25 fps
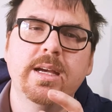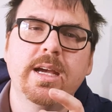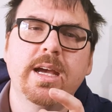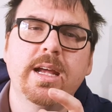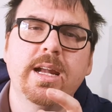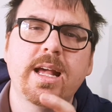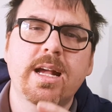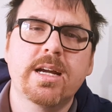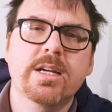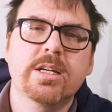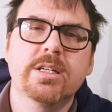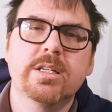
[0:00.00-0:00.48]

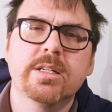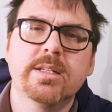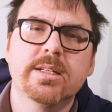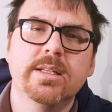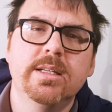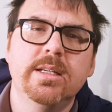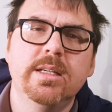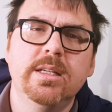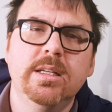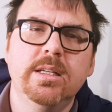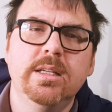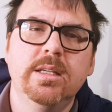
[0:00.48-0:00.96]
it
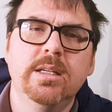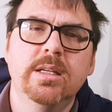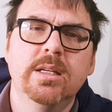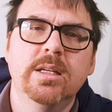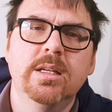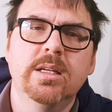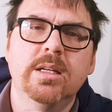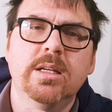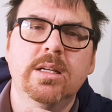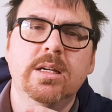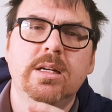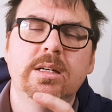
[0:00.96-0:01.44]
actually
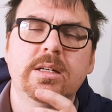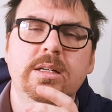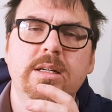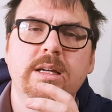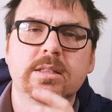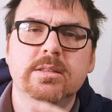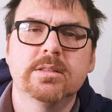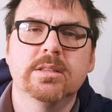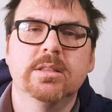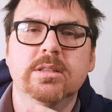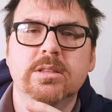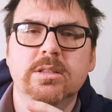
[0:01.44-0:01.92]

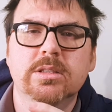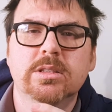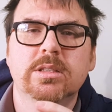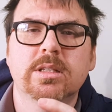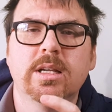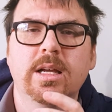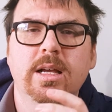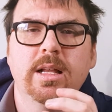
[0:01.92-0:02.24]
doesn't